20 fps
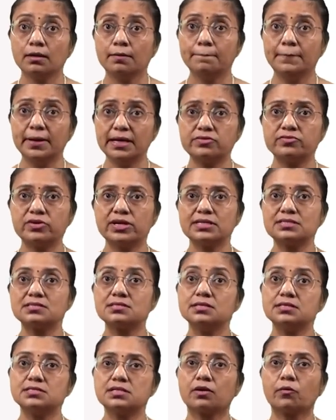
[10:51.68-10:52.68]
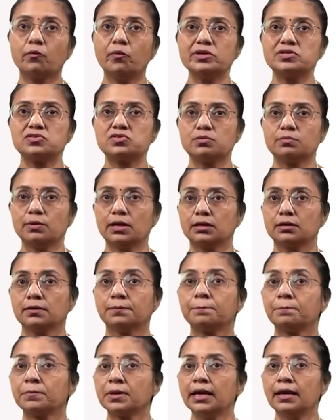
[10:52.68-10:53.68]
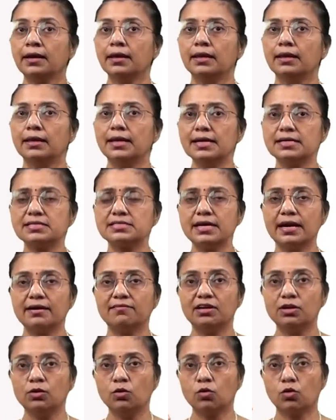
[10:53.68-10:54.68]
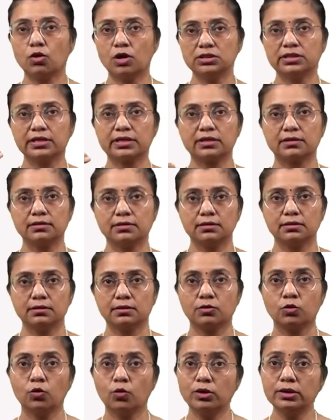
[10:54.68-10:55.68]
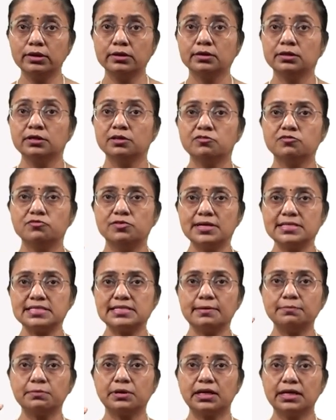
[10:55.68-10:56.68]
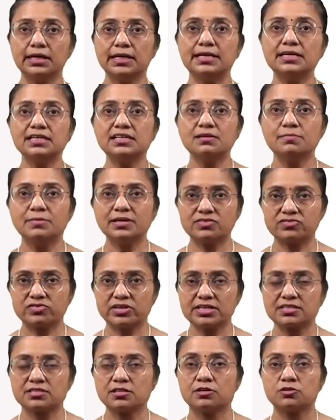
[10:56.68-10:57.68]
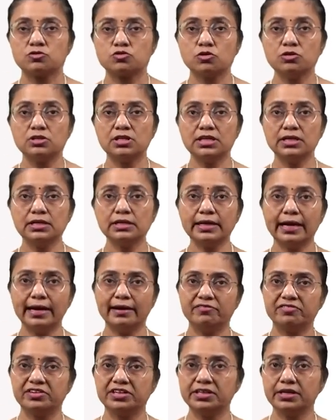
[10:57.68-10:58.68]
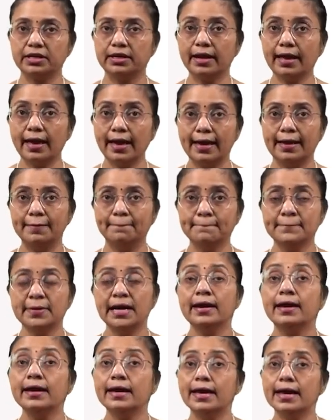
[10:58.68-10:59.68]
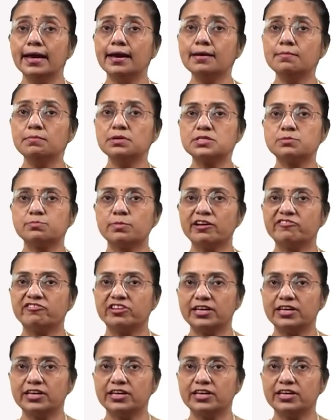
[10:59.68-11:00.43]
matrix is a question mark. Let's have a look on the code. First, I'm creating a matrix. So there I have written M. M is my